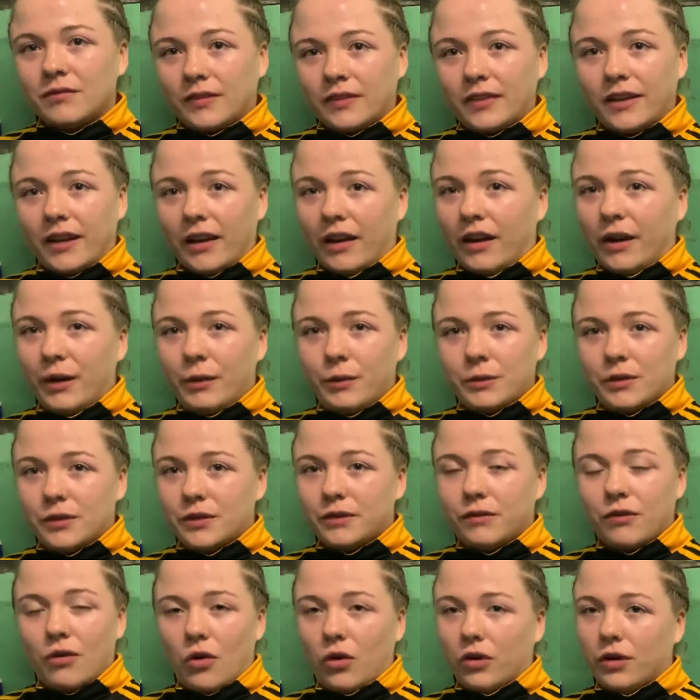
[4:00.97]
I was
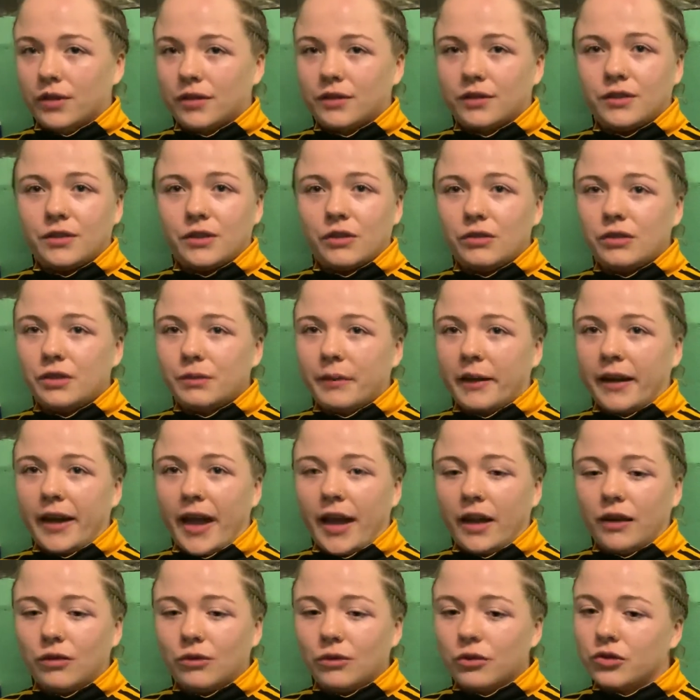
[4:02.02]
focused. As soon as my
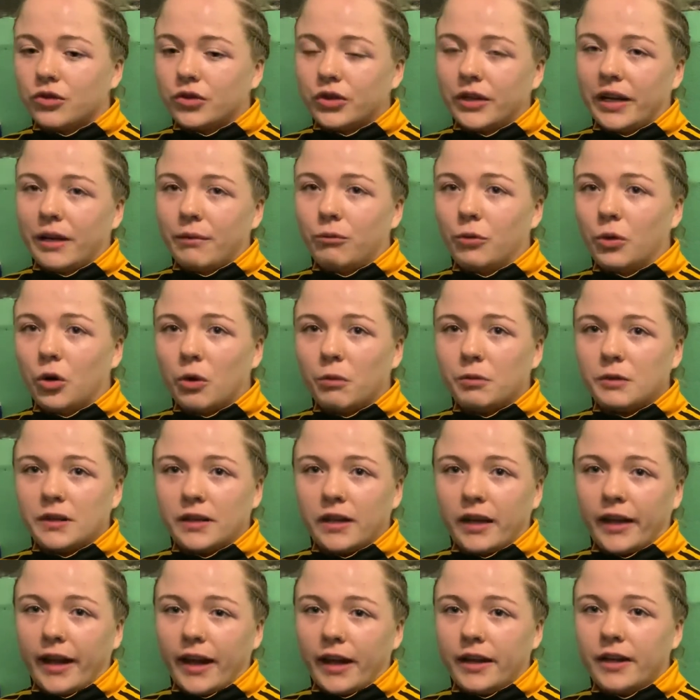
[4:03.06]
head goes through them ropes and
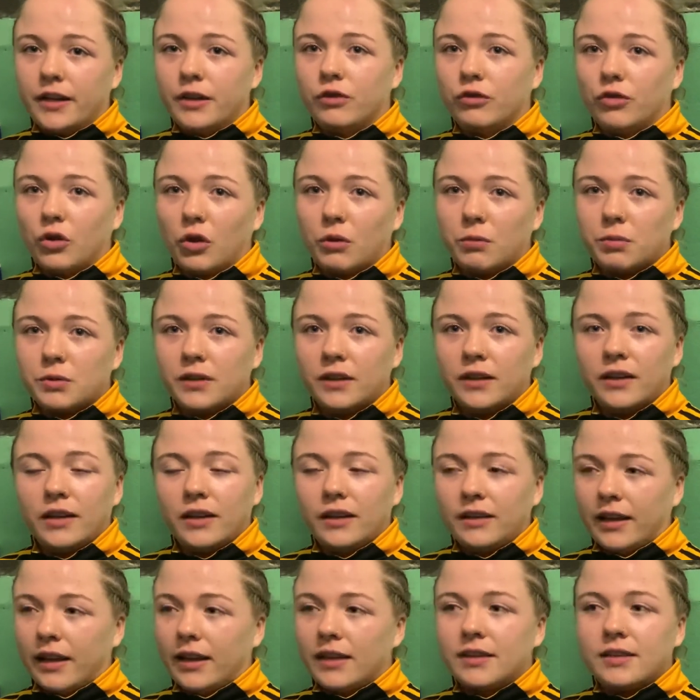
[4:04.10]
I get in the ropes,
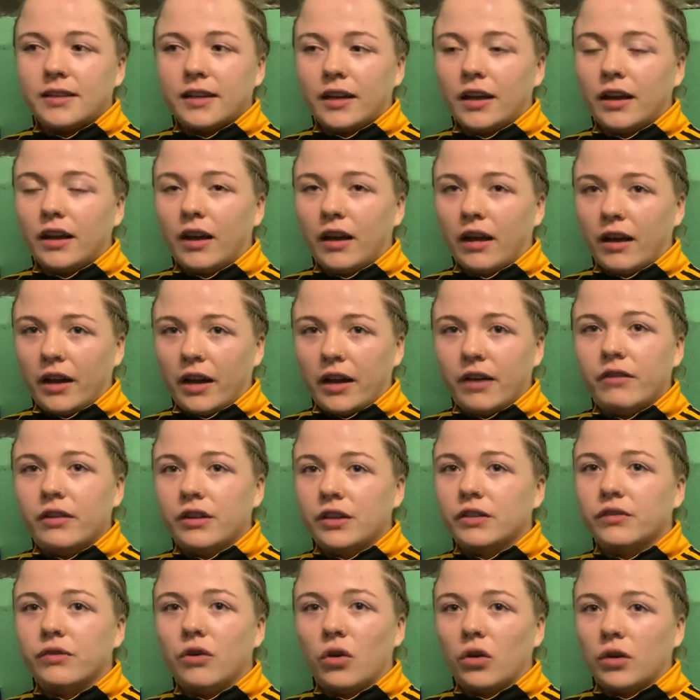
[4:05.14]
that's it. Everything's
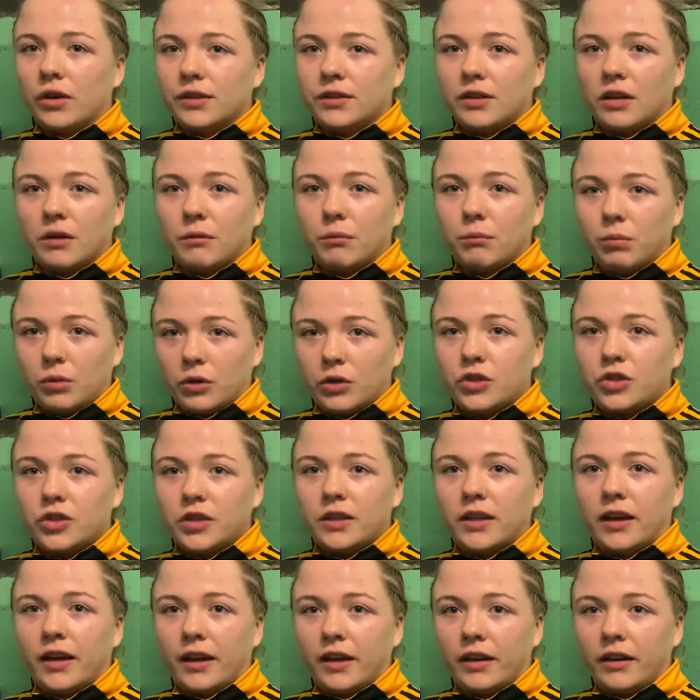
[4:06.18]
focused on punching
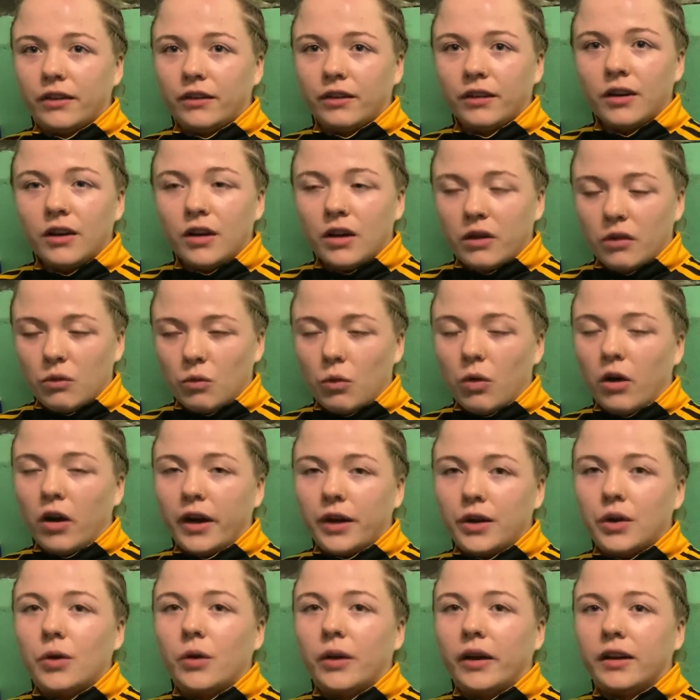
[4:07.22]
and what I
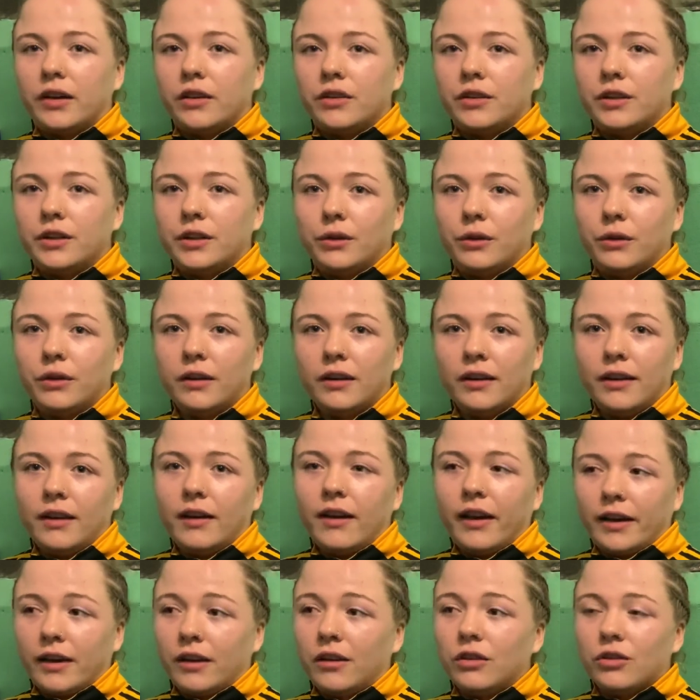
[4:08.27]
know I can do. I
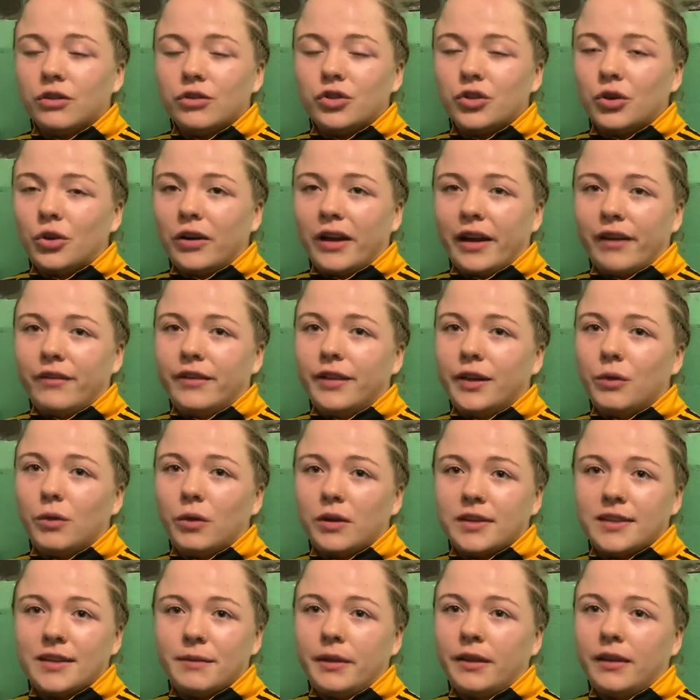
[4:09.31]
can control everything
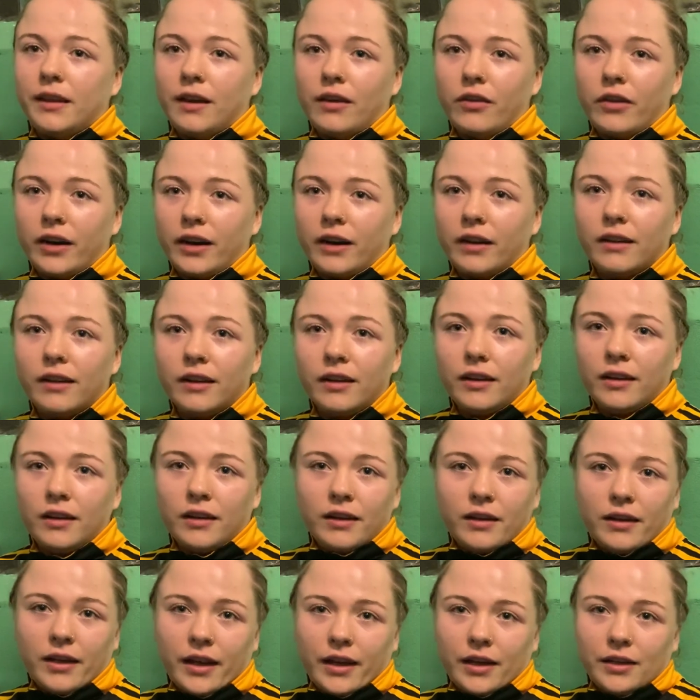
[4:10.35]
once I'm in that ring.
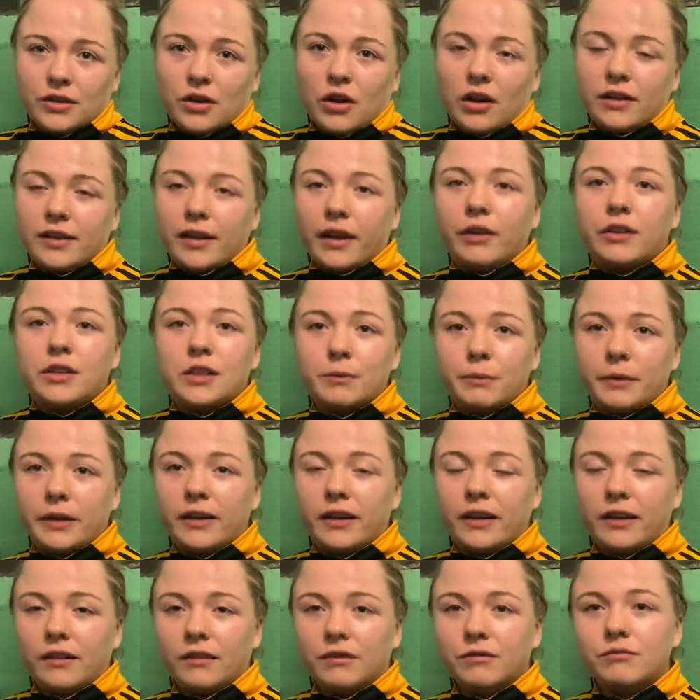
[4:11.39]
It's all down to me
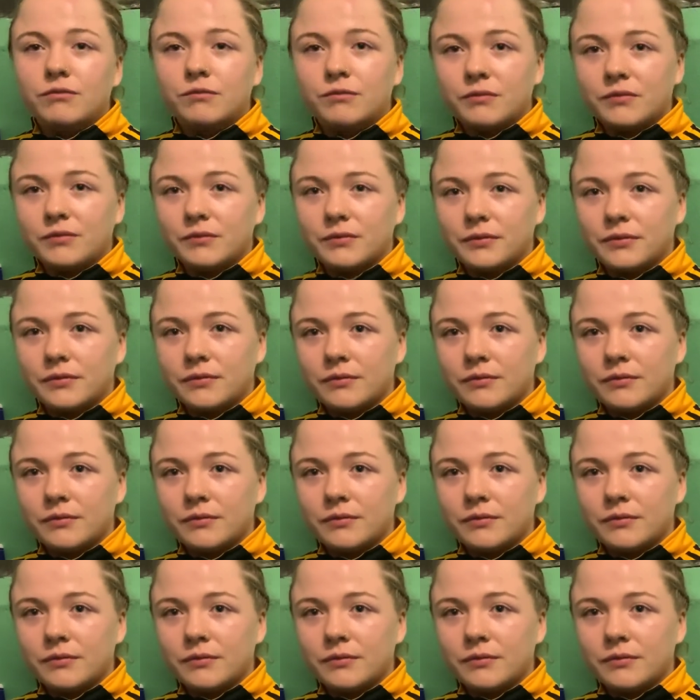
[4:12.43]
then.